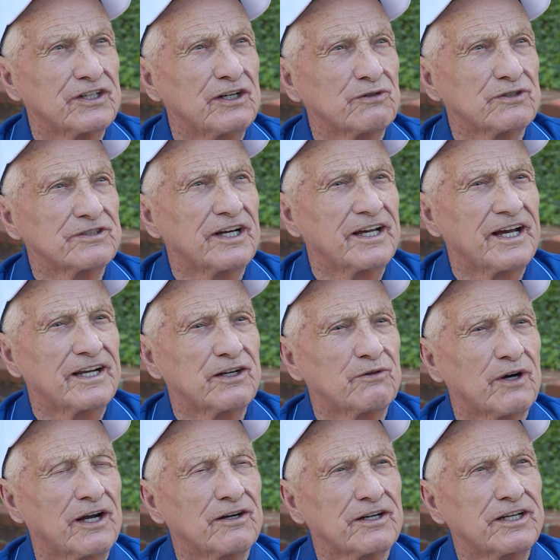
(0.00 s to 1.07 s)
He was the head
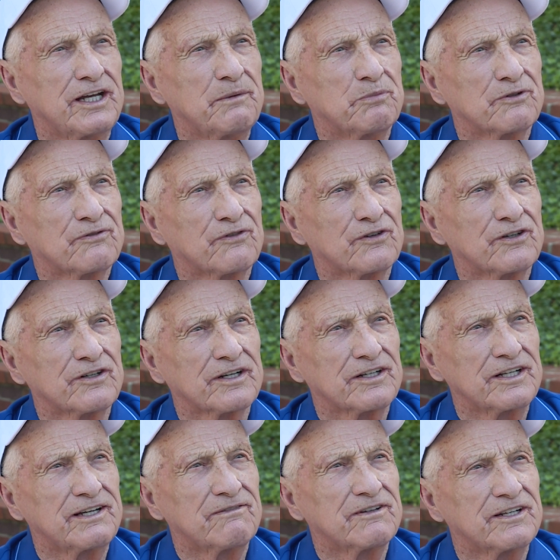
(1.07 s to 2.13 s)
groundkeeper for the
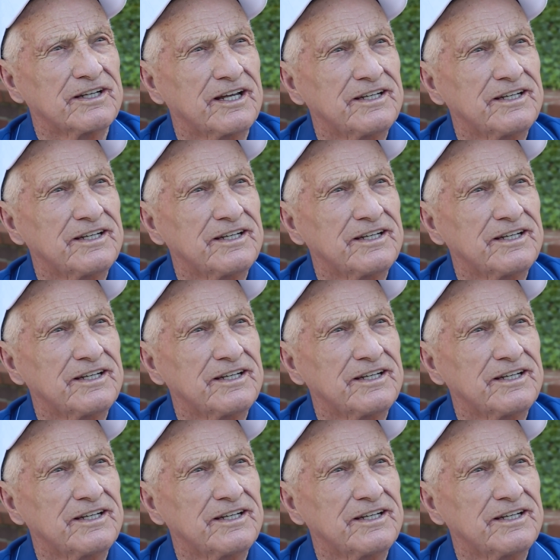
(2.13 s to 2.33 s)
Cleveland